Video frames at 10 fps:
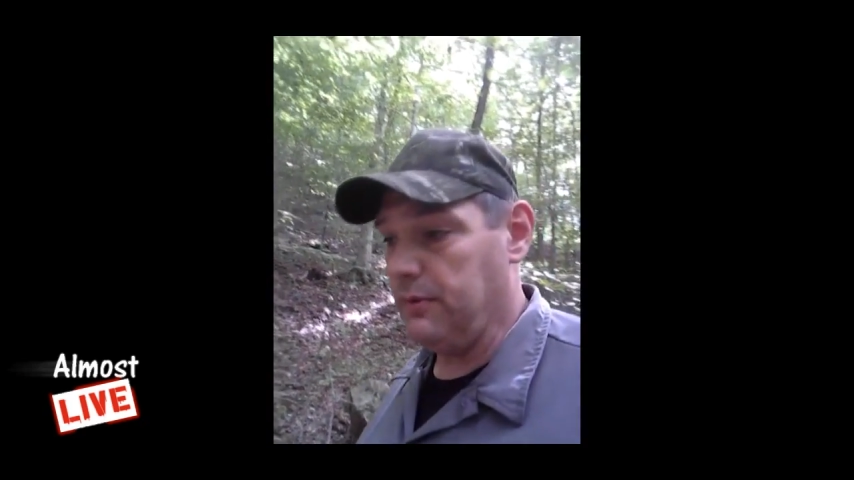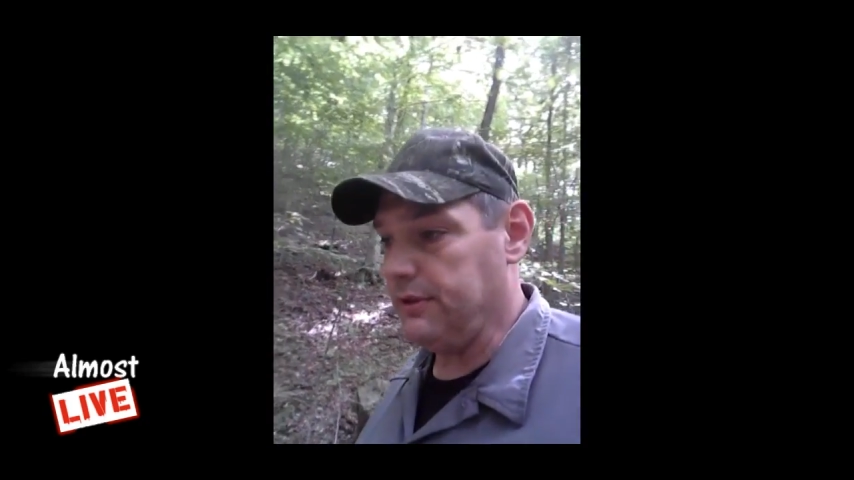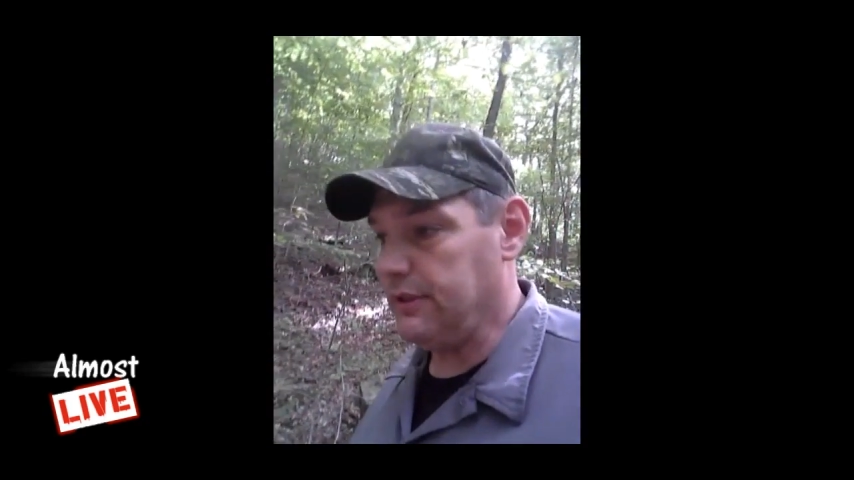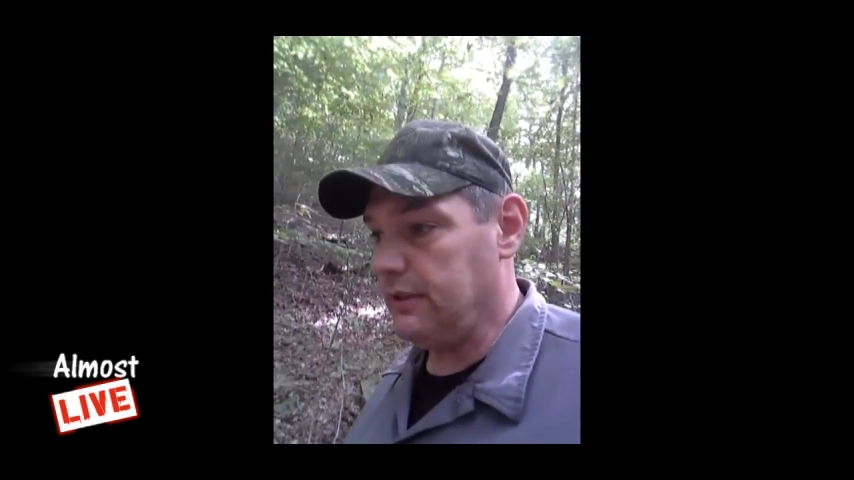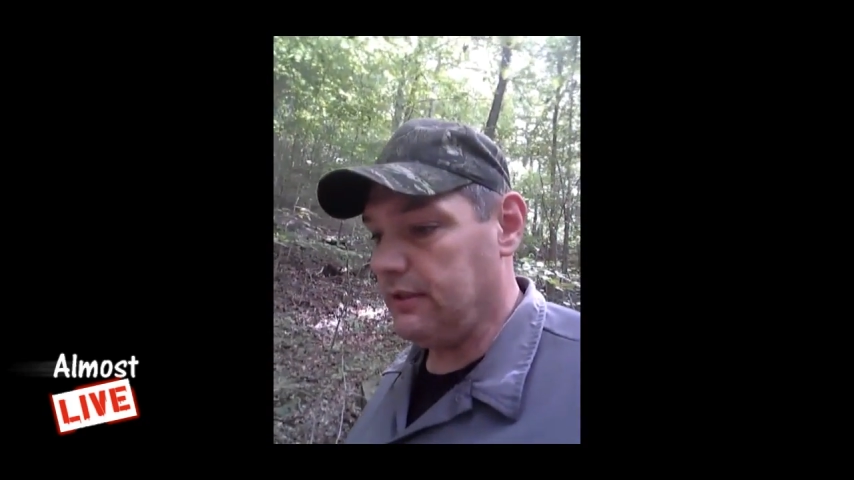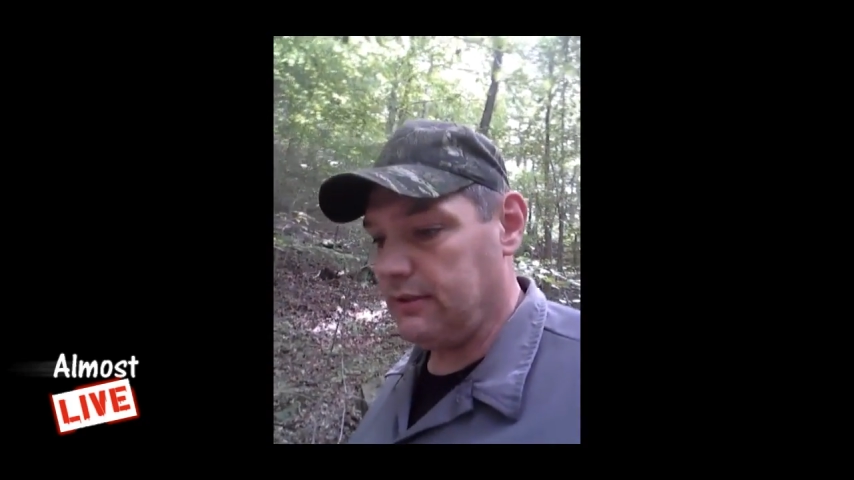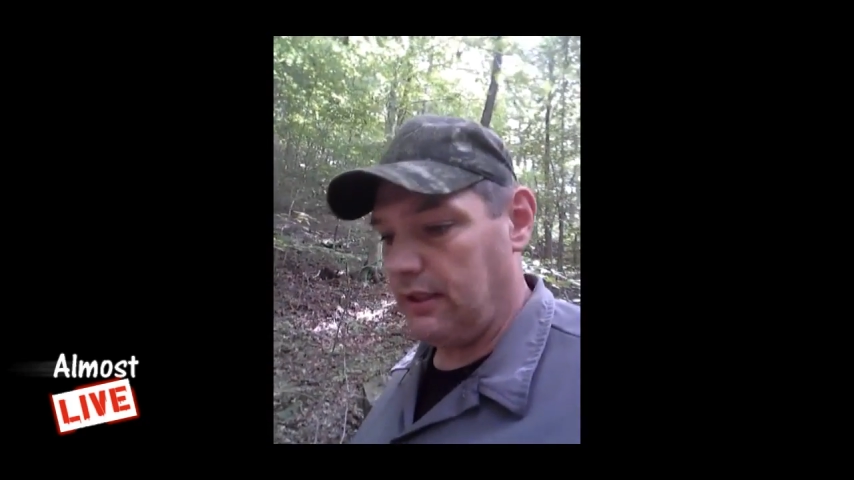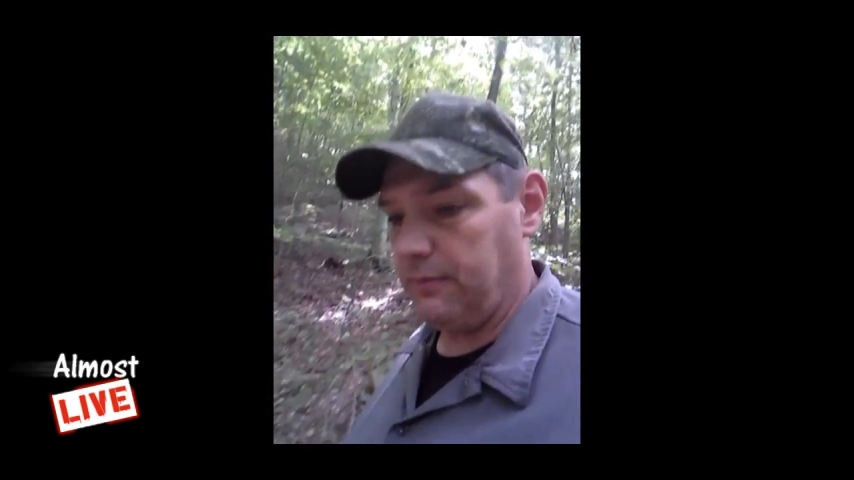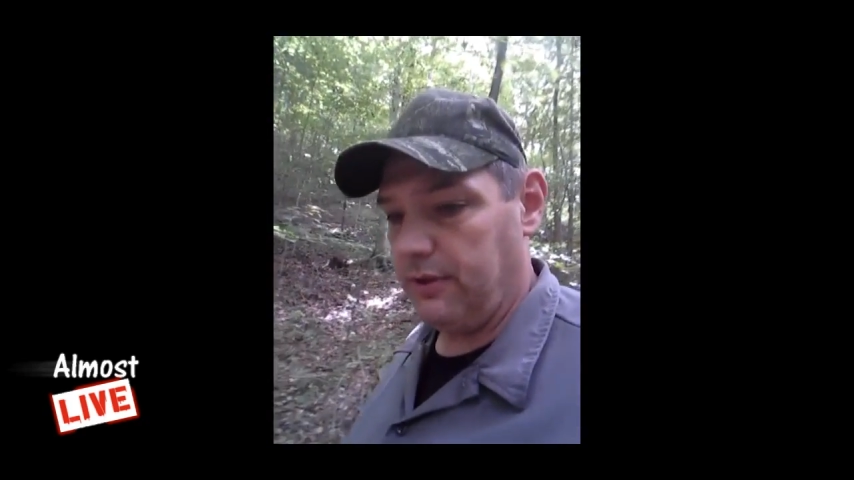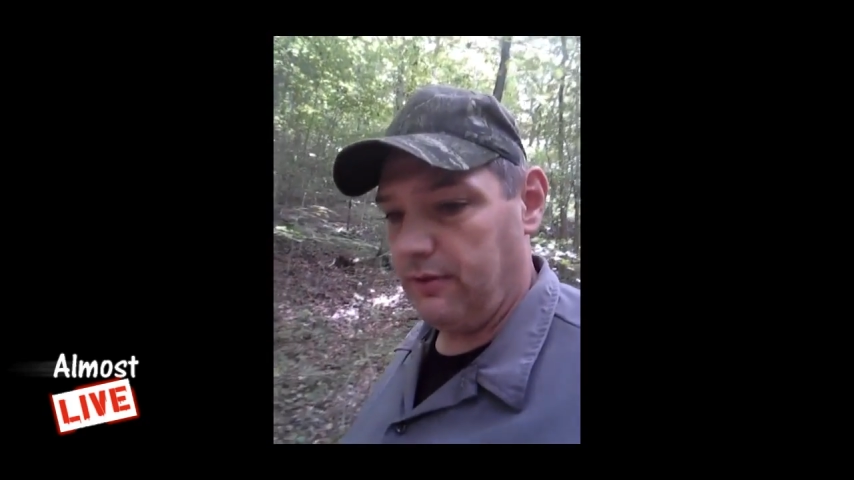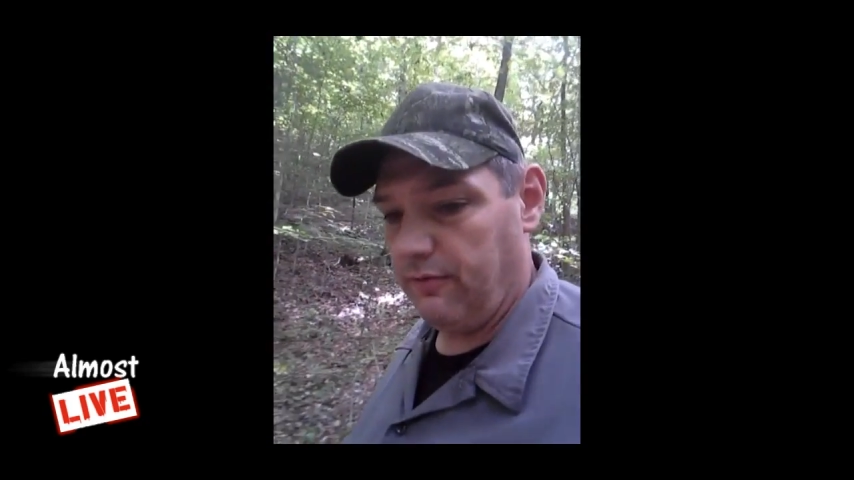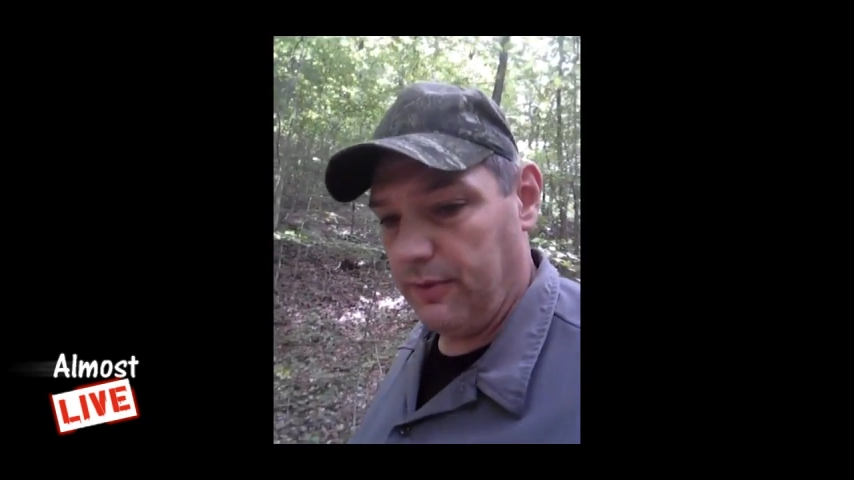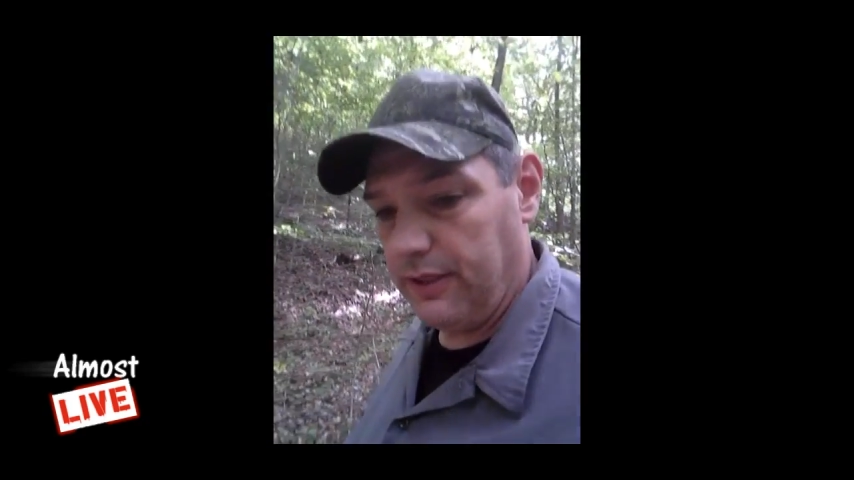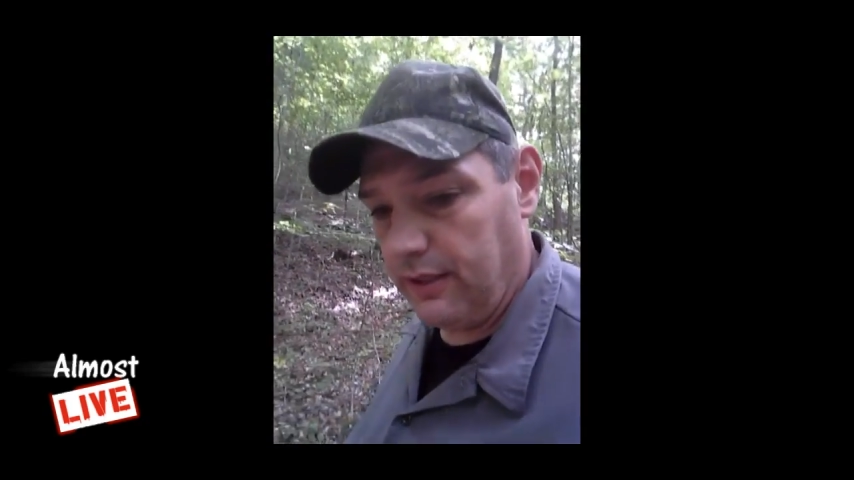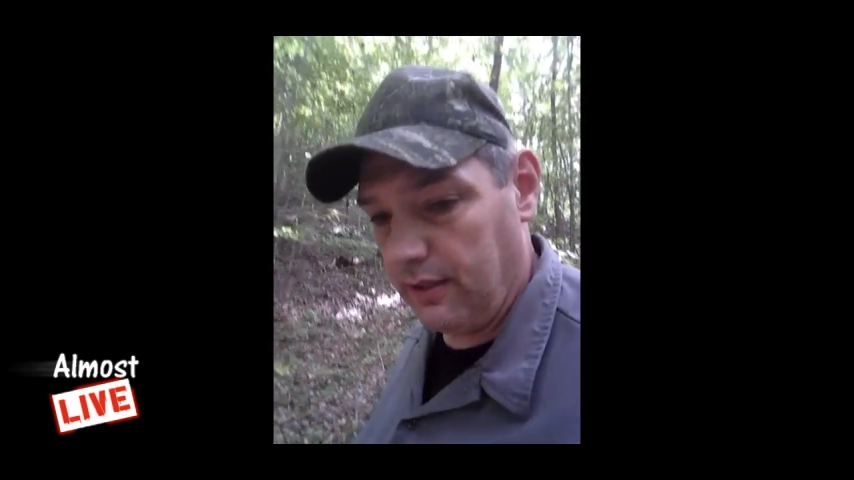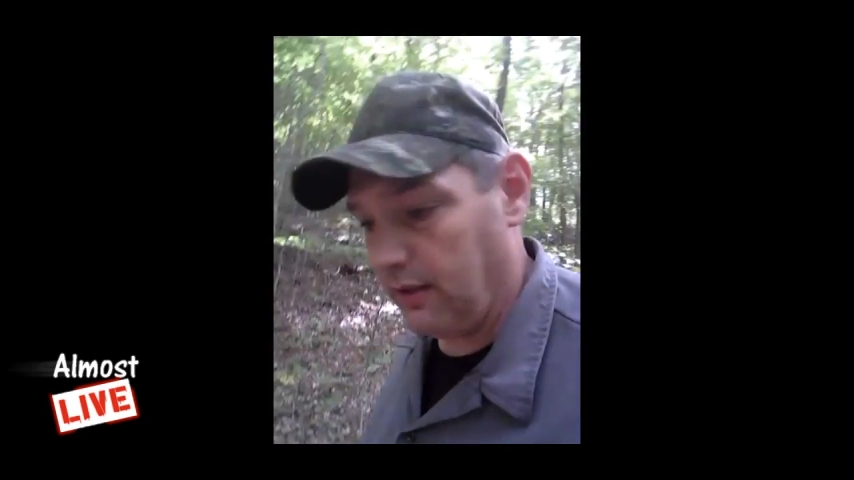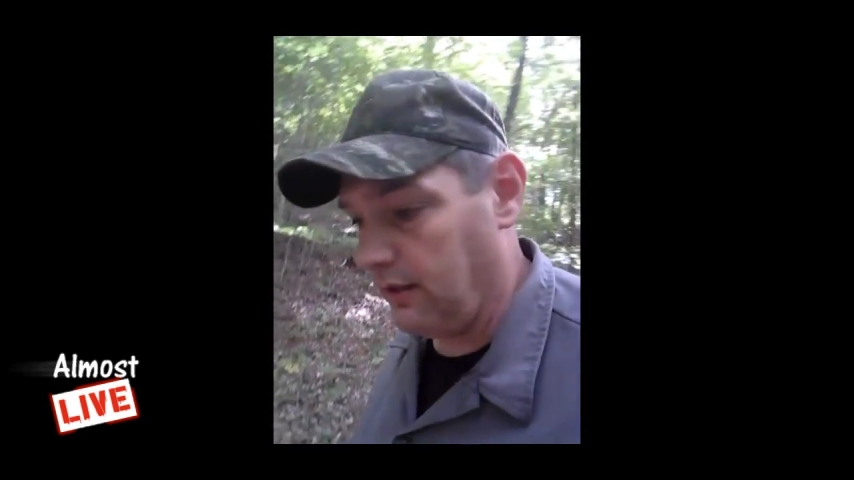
much heat this time of year for me.